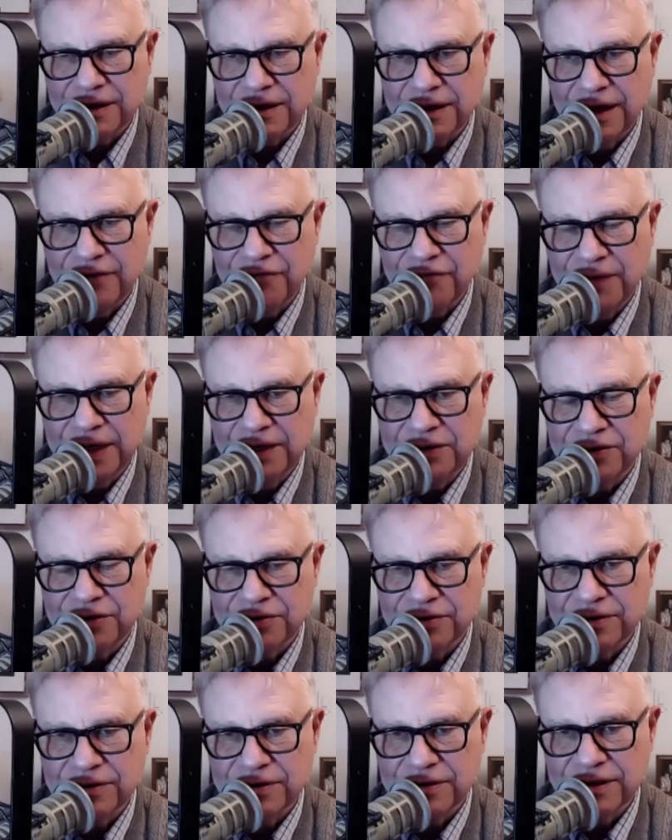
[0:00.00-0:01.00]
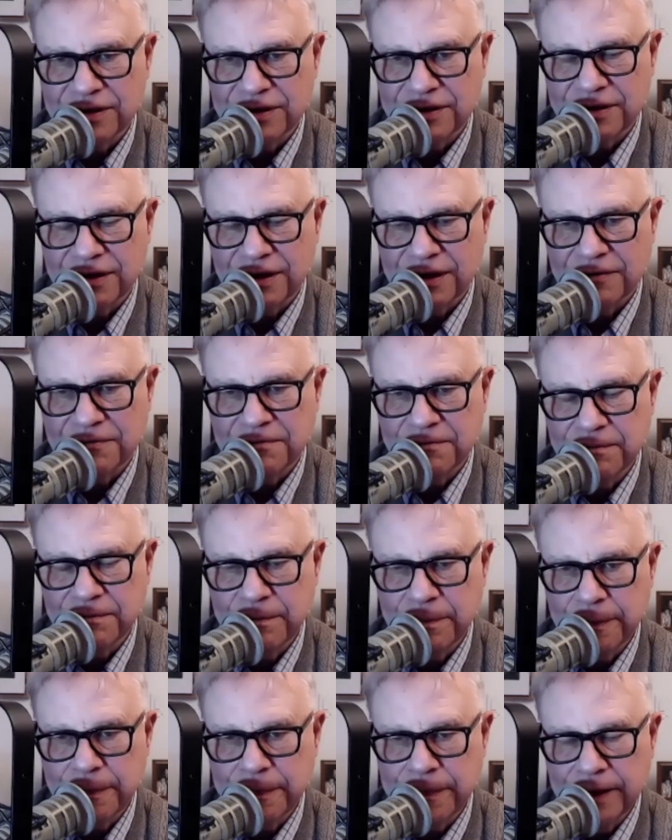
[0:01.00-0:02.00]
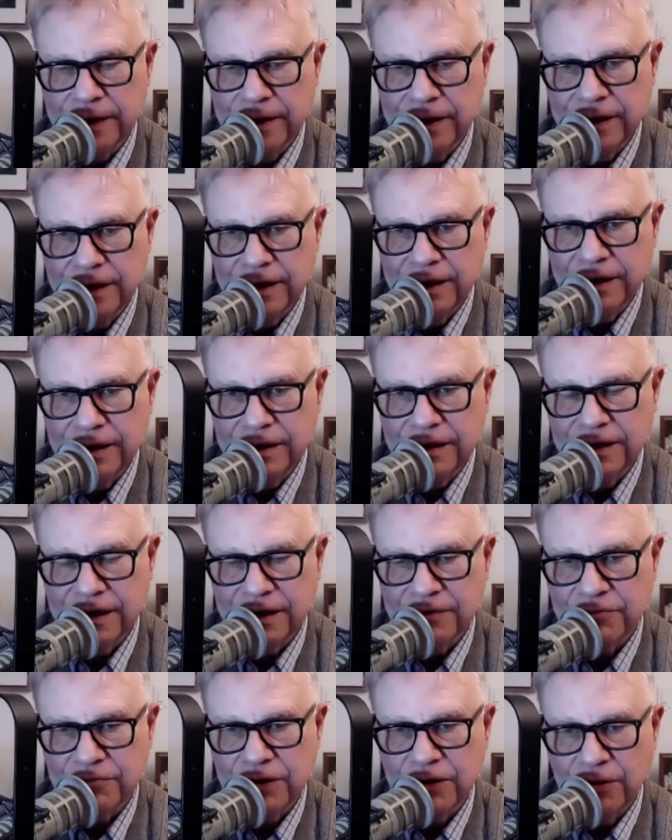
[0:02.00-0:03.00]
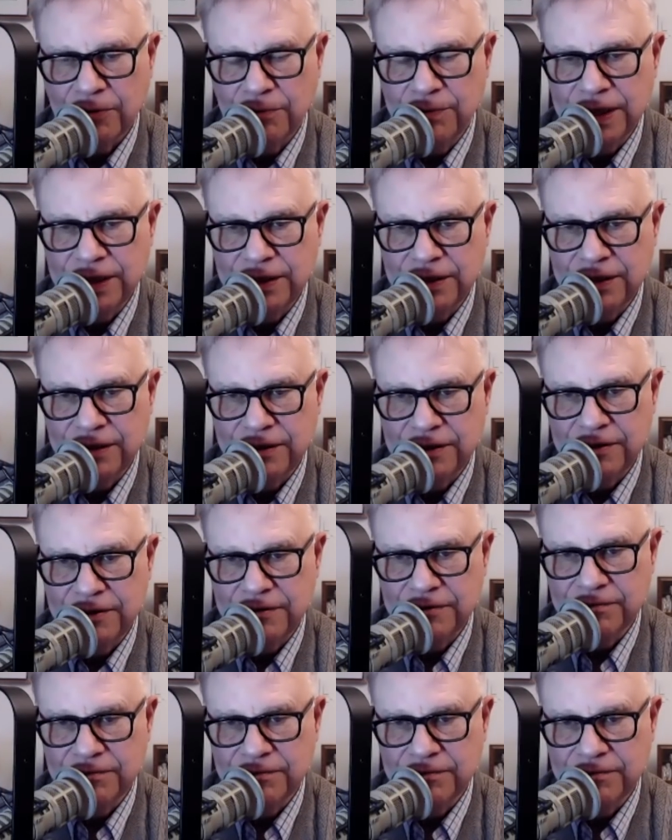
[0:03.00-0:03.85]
I've made sure that there will be